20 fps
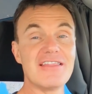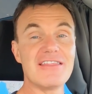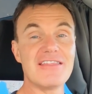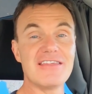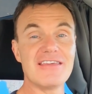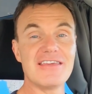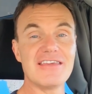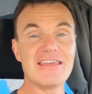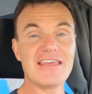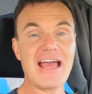
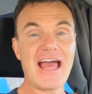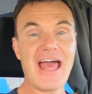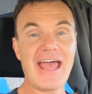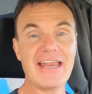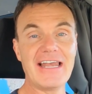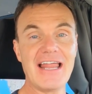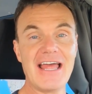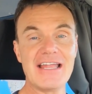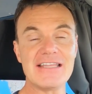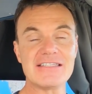the
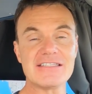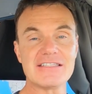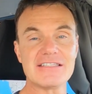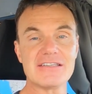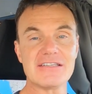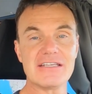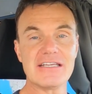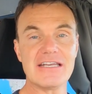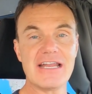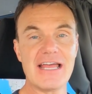Highlands
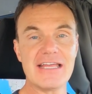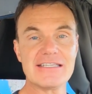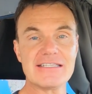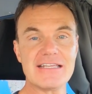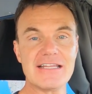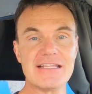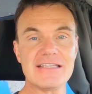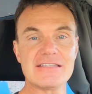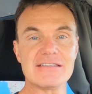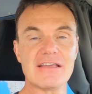in
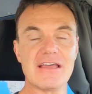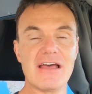Iceland.